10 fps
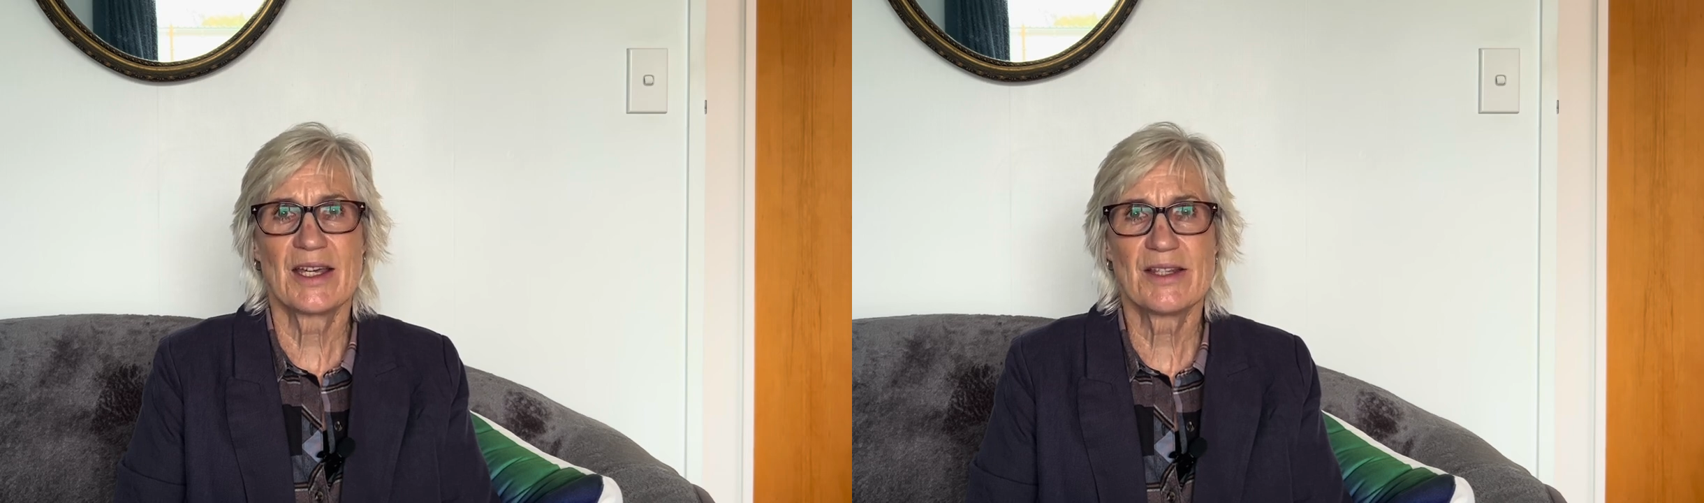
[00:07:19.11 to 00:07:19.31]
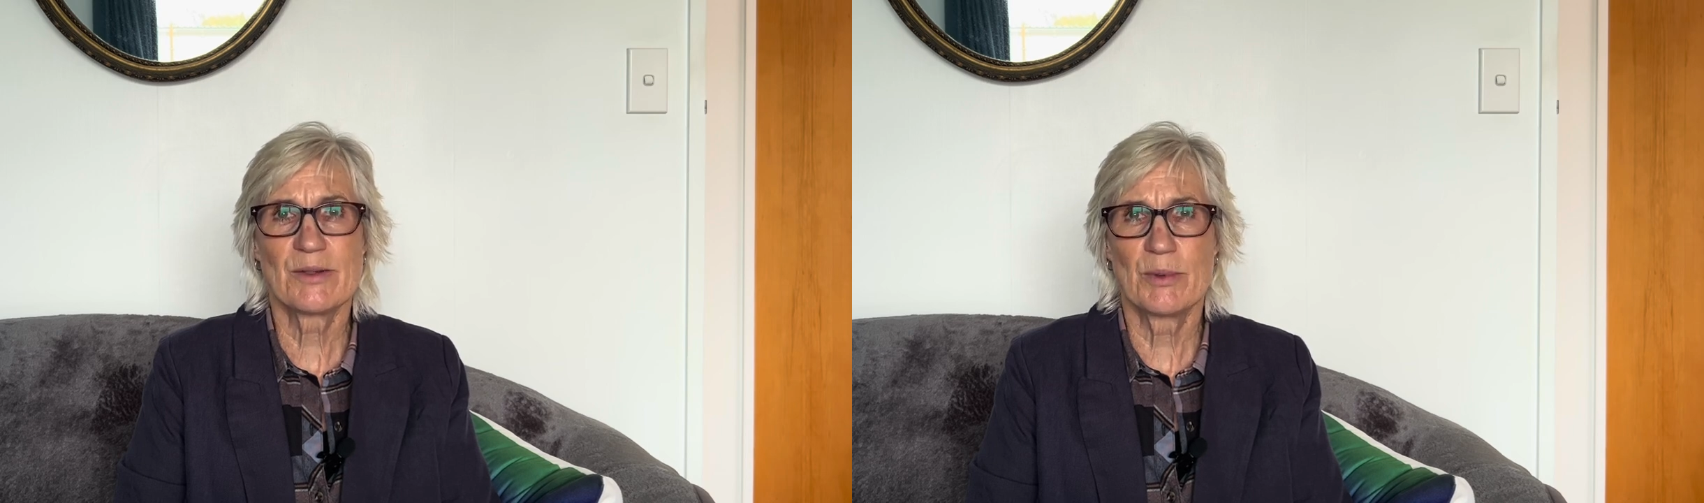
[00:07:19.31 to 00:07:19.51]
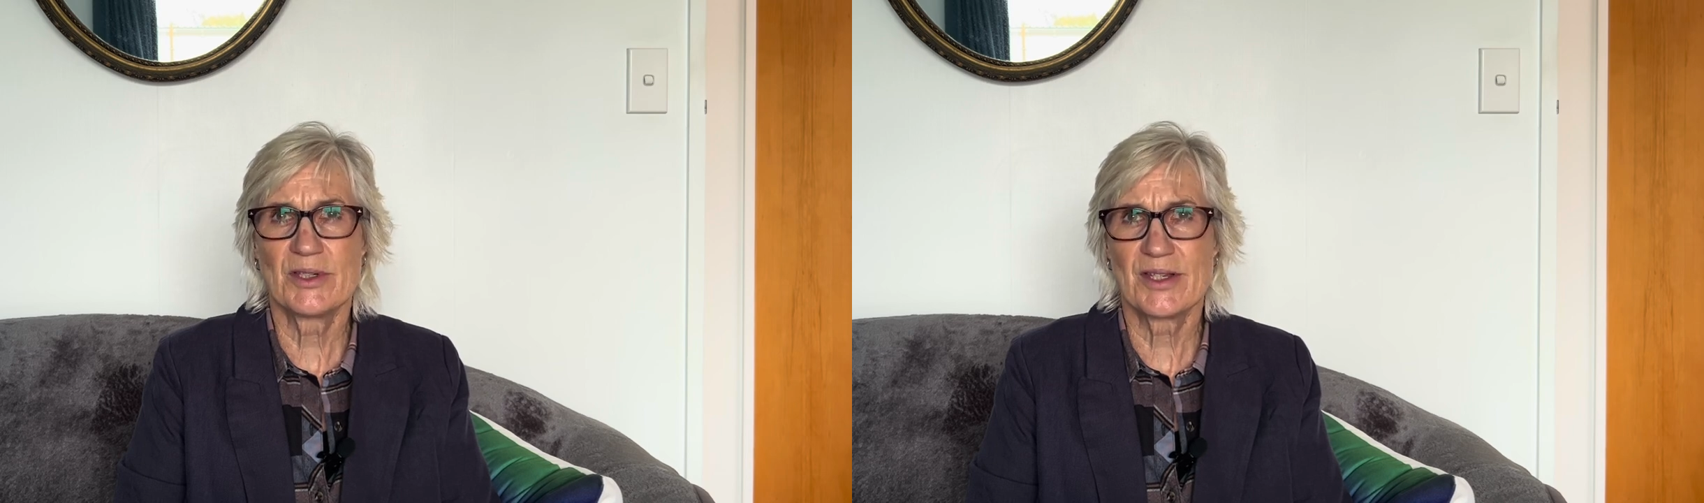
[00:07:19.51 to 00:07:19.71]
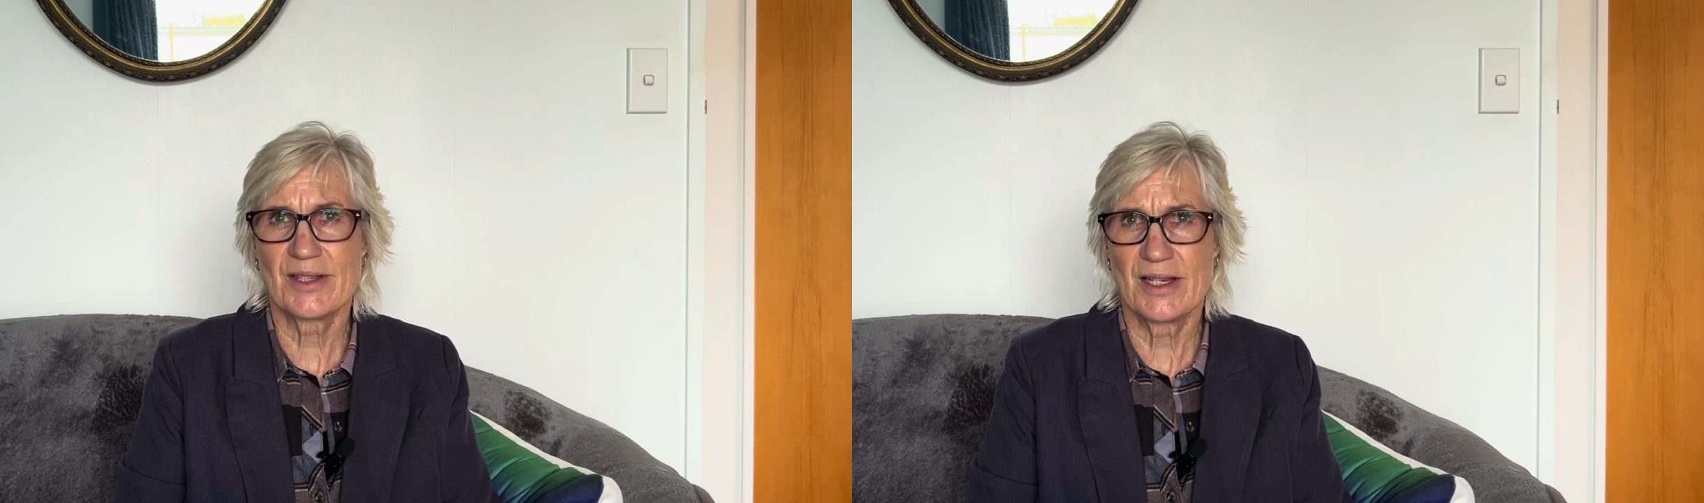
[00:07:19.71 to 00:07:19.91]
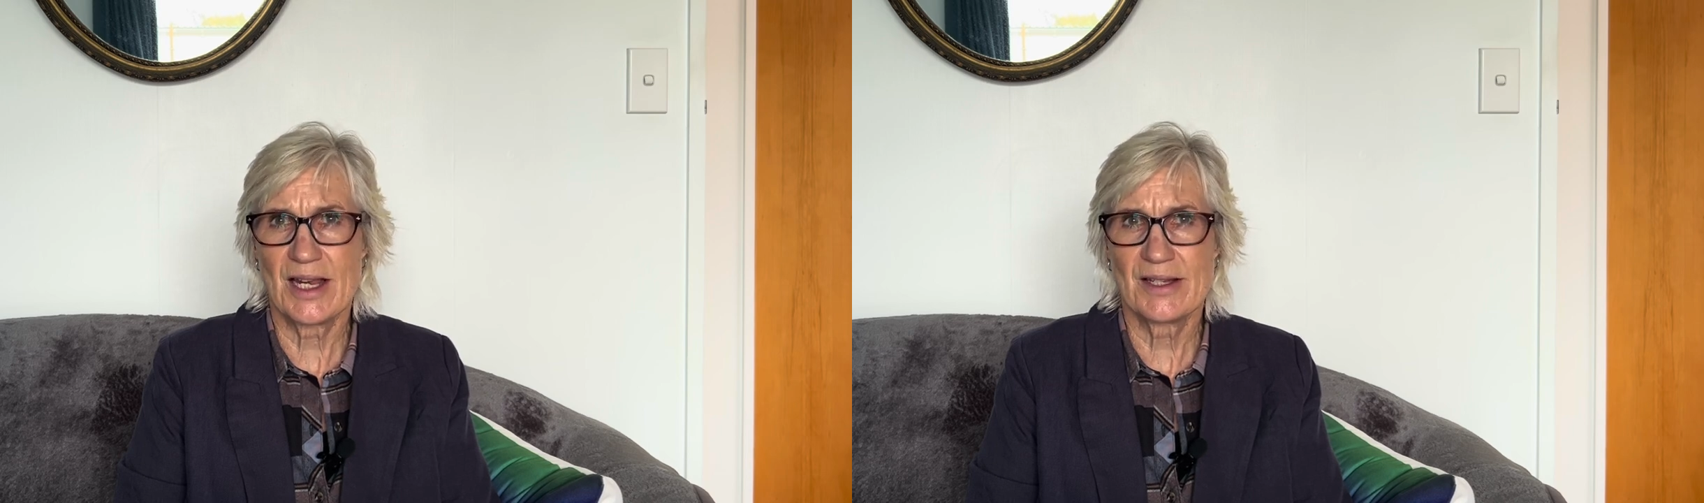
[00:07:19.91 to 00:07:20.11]
kids with
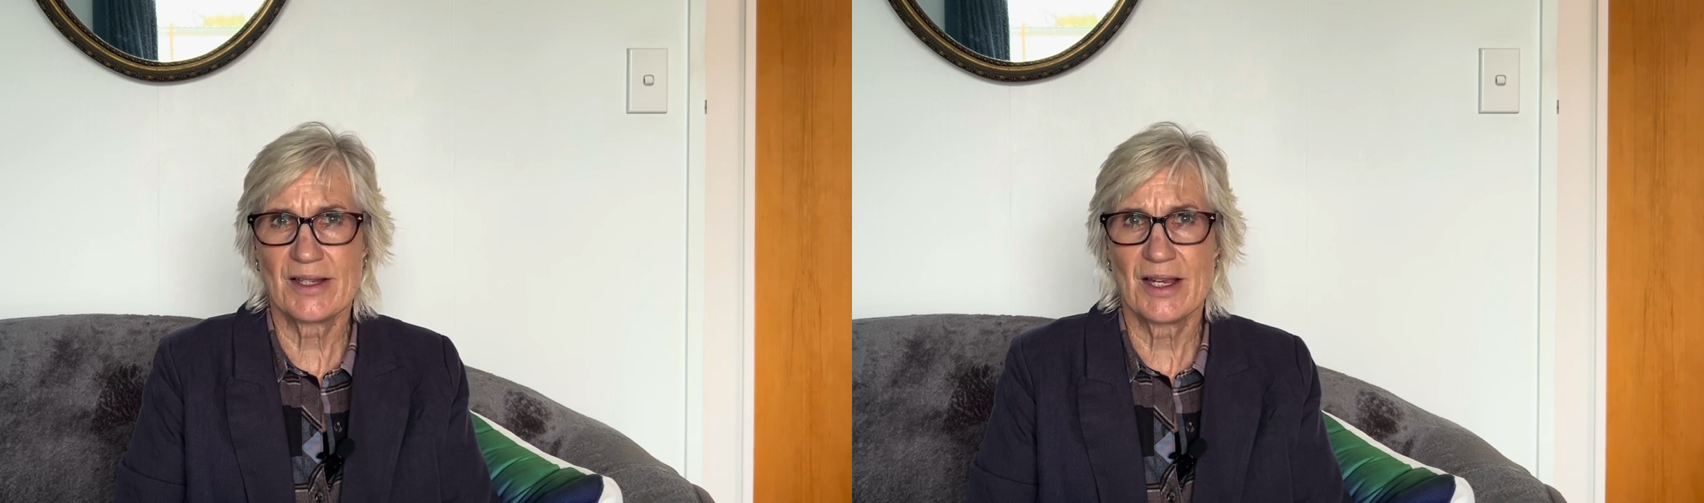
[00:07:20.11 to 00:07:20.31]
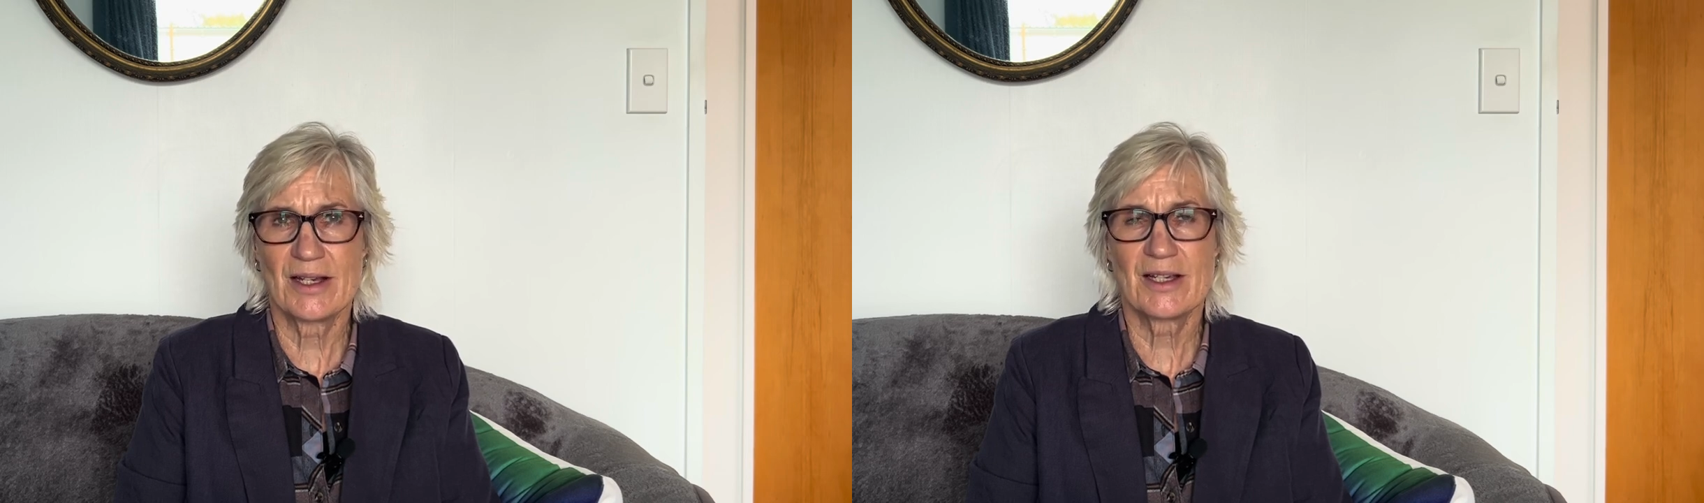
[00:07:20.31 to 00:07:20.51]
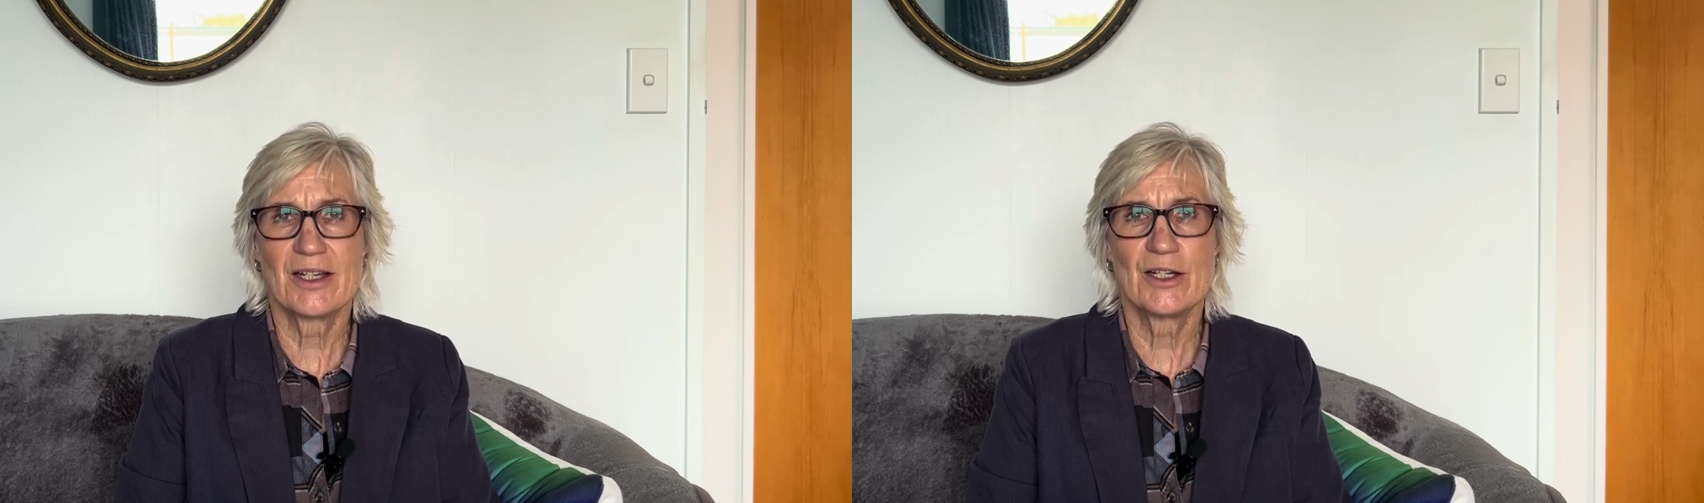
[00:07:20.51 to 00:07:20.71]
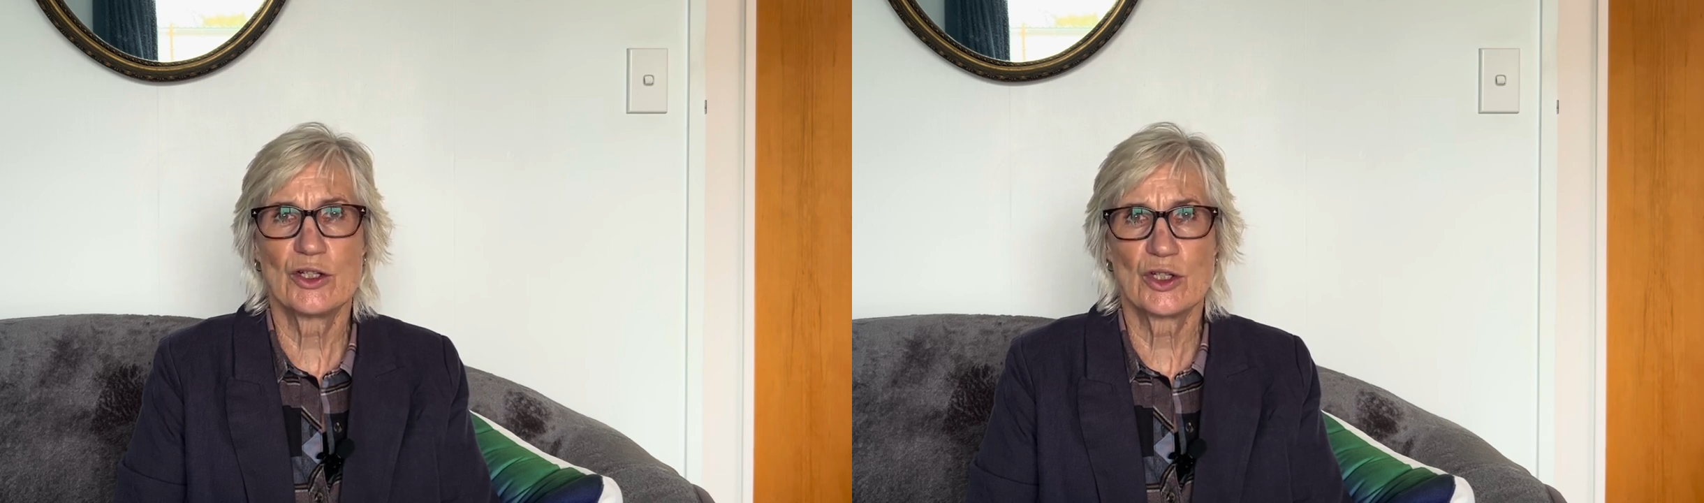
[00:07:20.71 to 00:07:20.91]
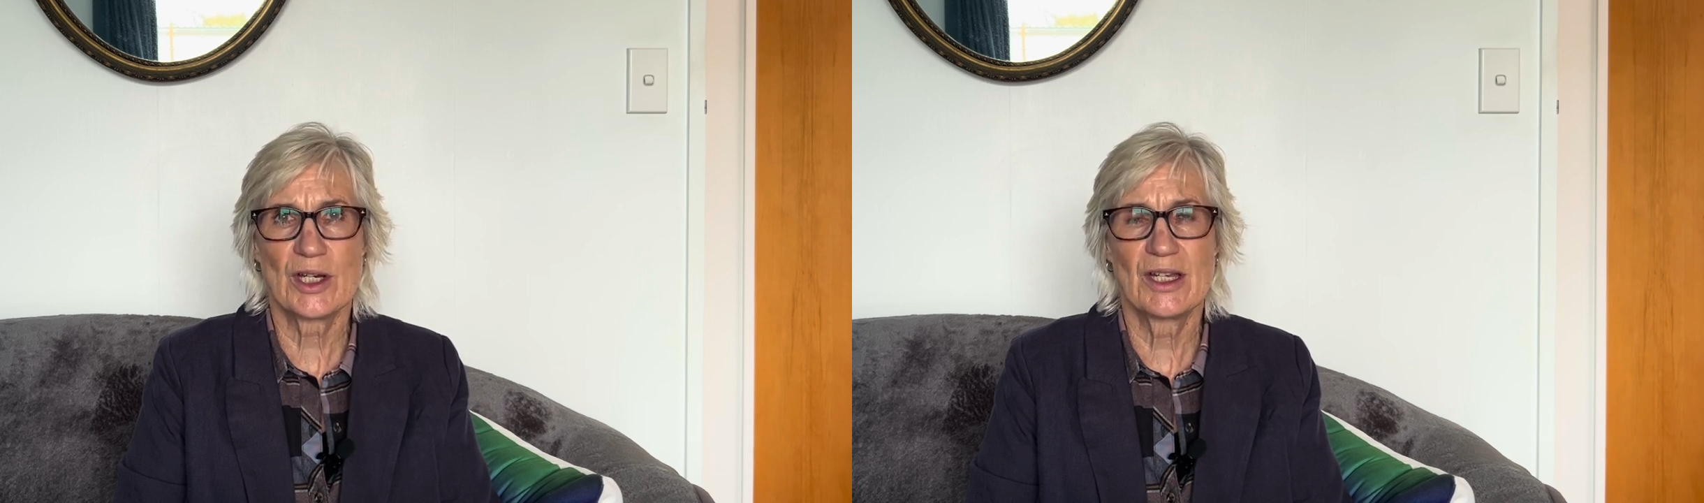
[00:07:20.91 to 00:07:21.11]
dyslexia can
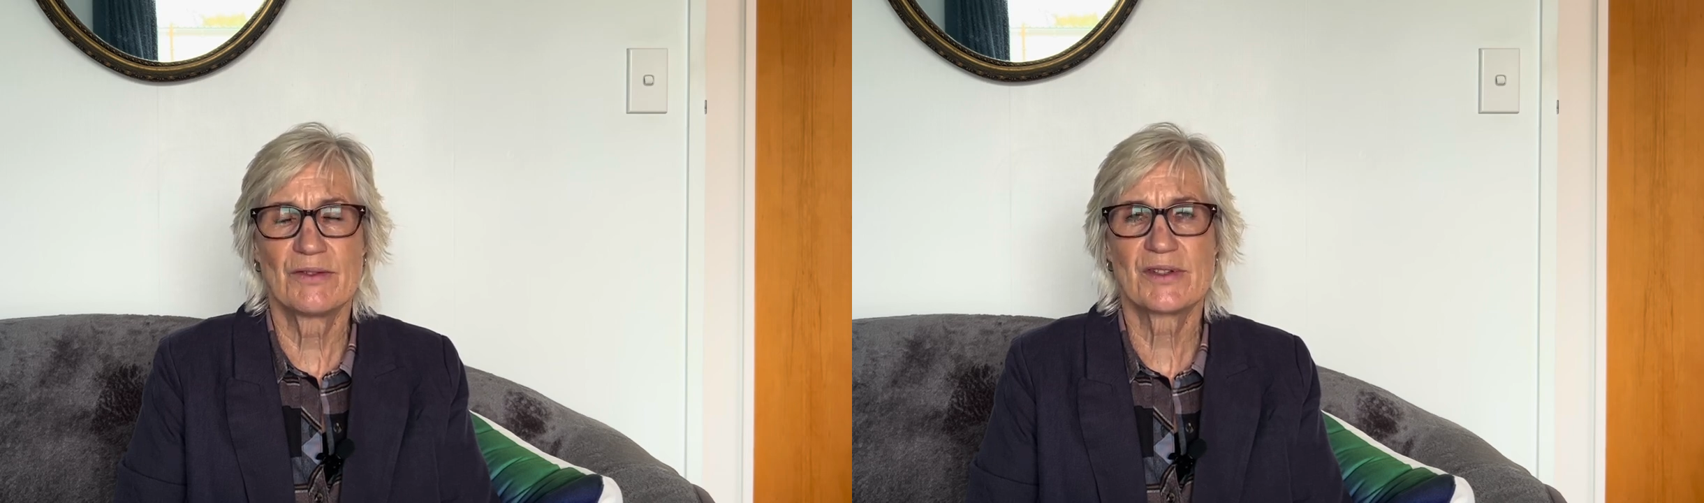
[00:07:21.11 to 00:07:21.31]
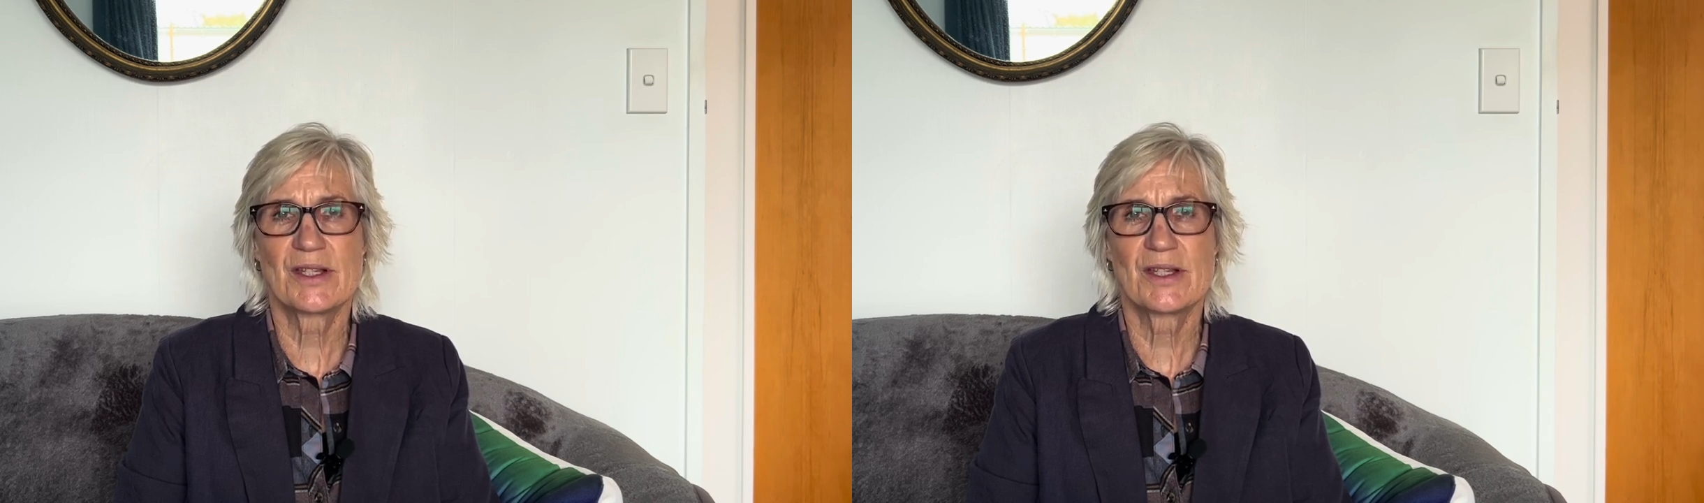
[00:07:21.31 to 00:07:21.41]
achieve